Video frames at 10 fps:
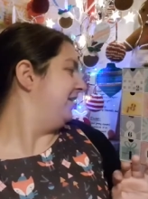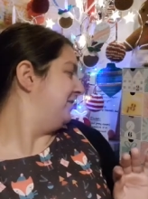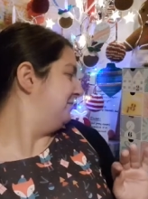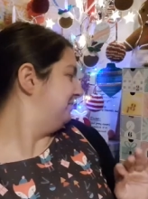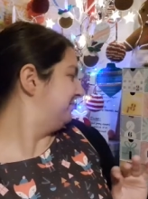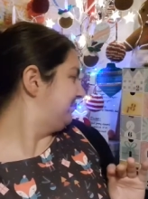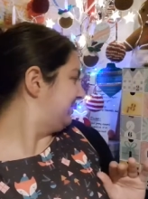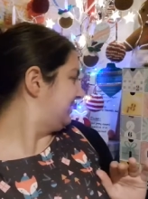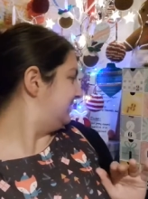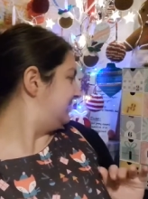um,
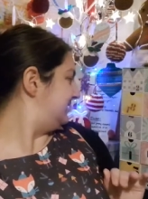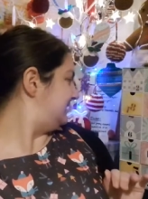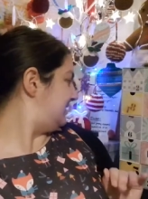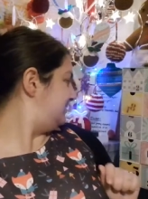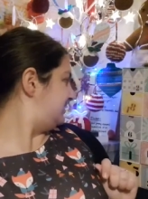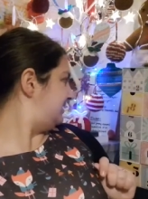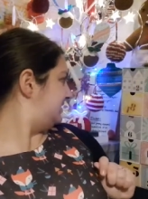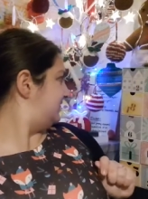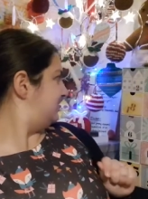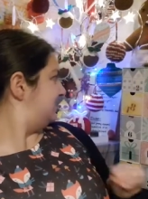so day
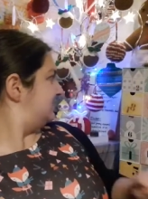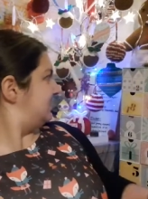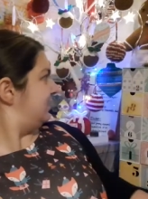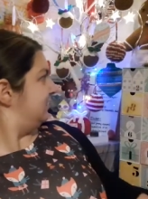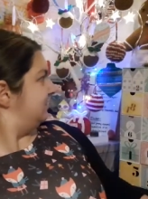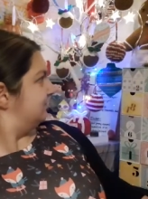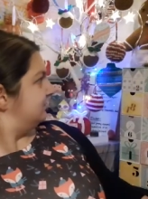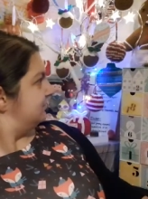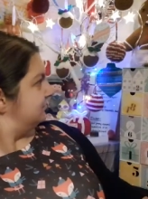17,